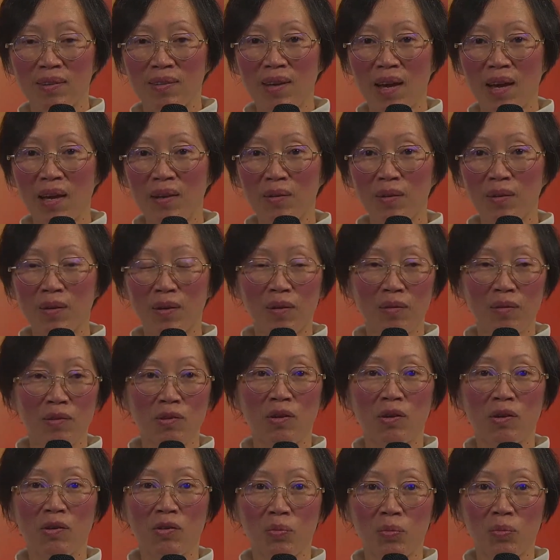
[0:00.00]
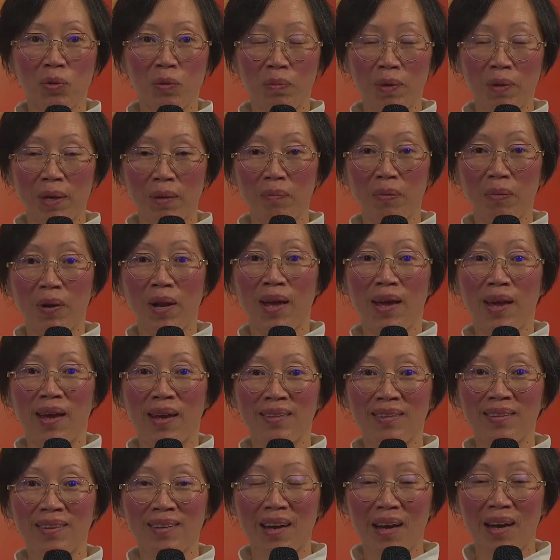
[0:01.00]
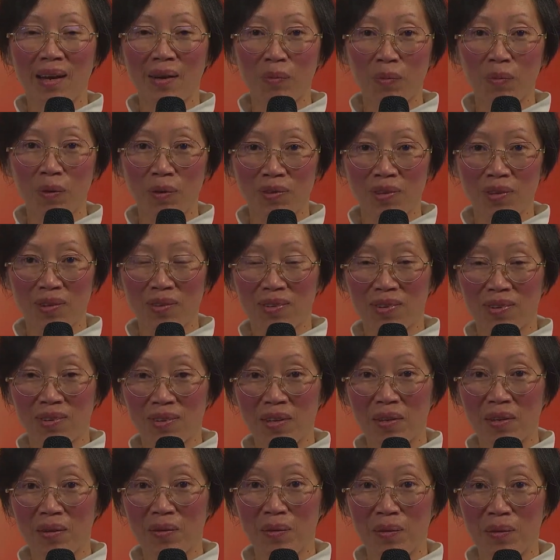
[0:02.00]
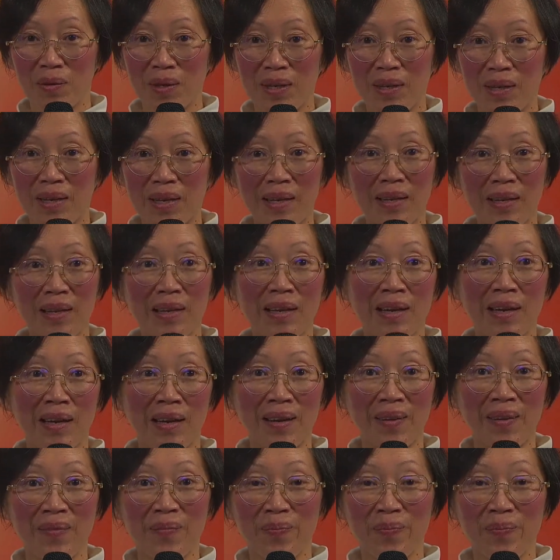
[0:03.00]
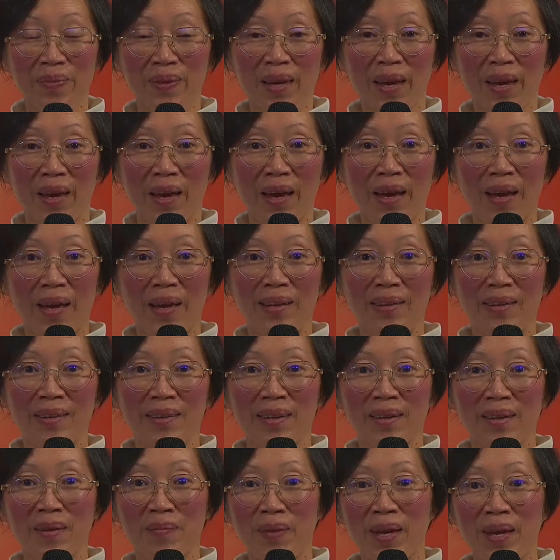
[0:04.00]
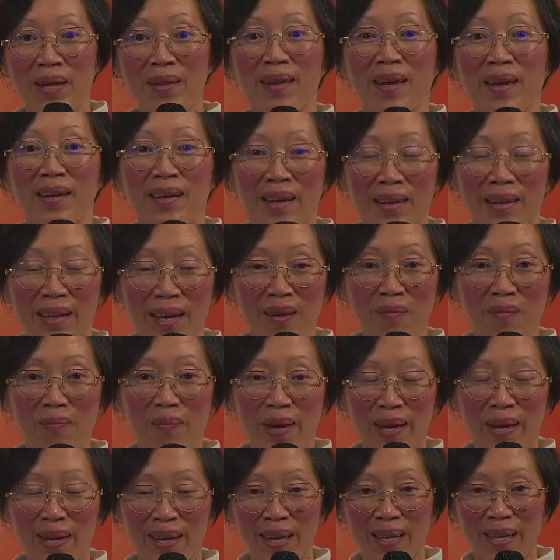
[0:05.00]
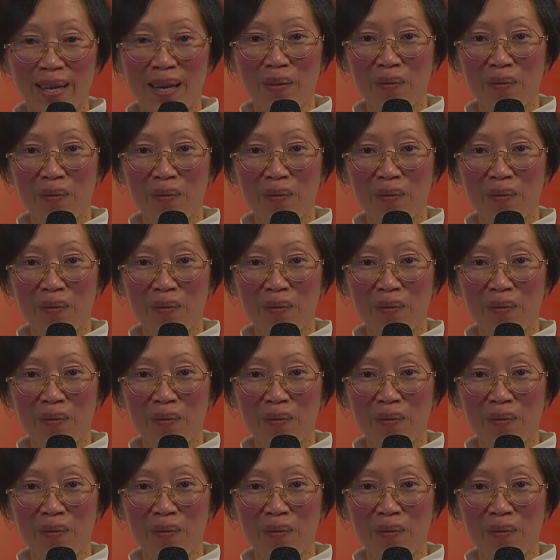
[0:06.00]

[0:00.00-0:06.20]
10 o'clock talks were being planned, I was still in India. And then I came back and I